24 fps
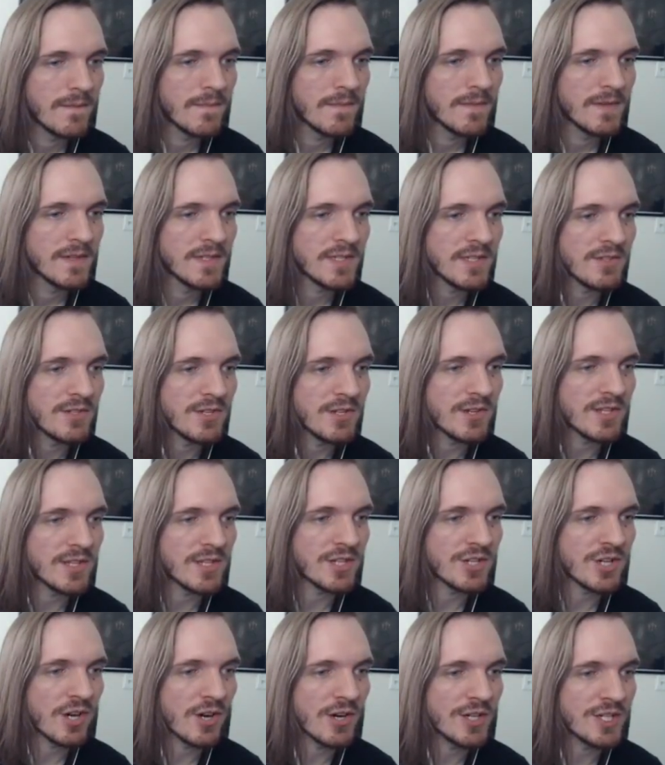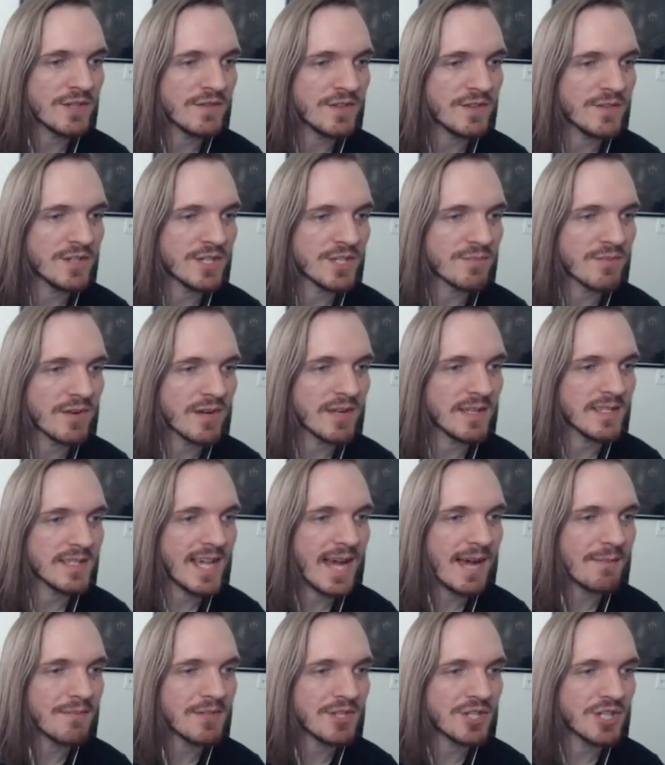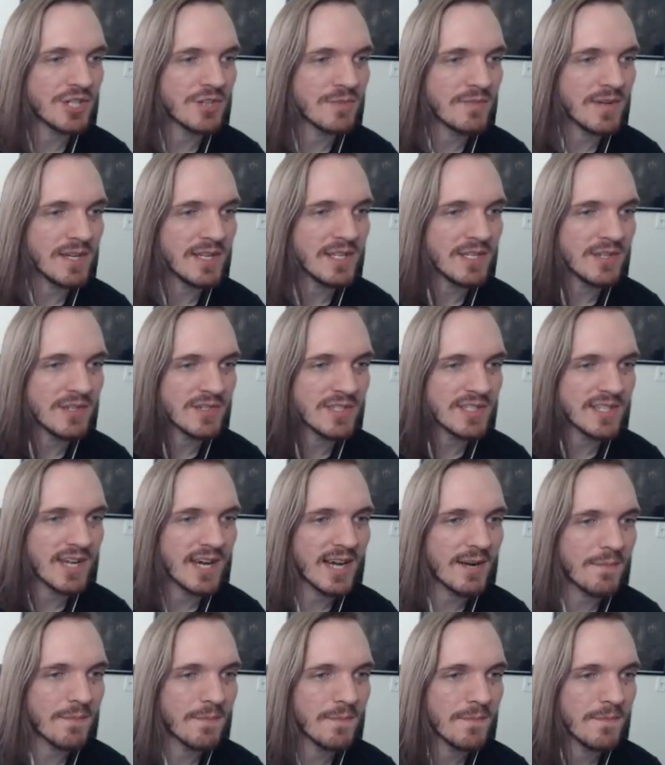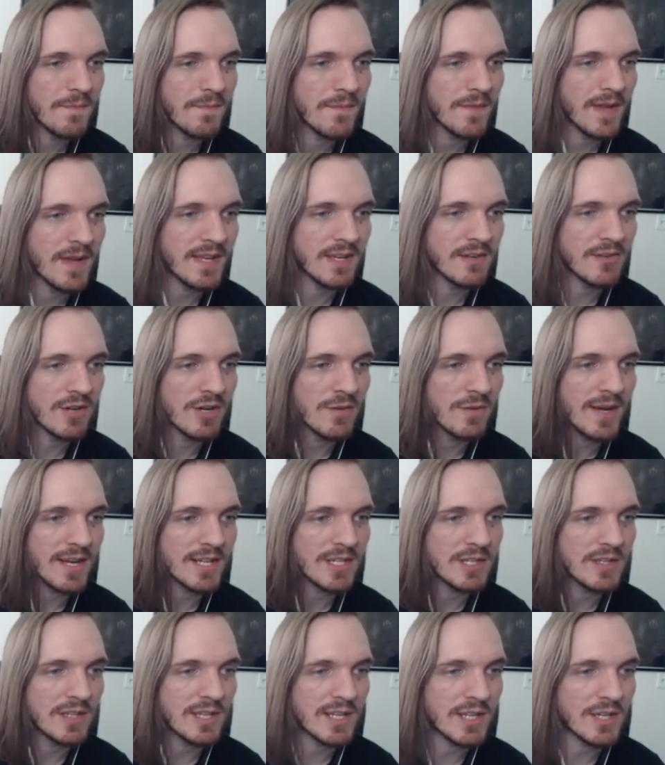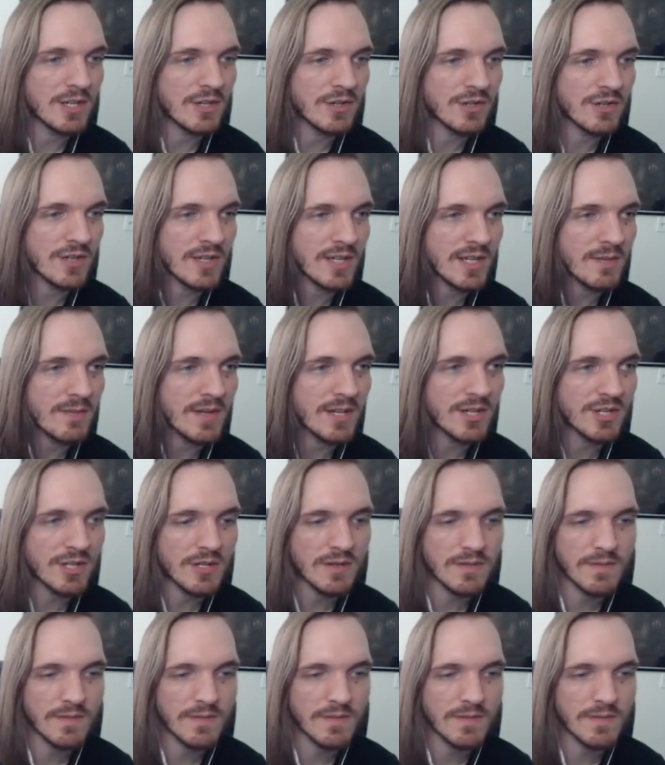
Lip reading: So during the charge, if you just tap the shield button, you'll stop, and you'll go back to like a neutral animation.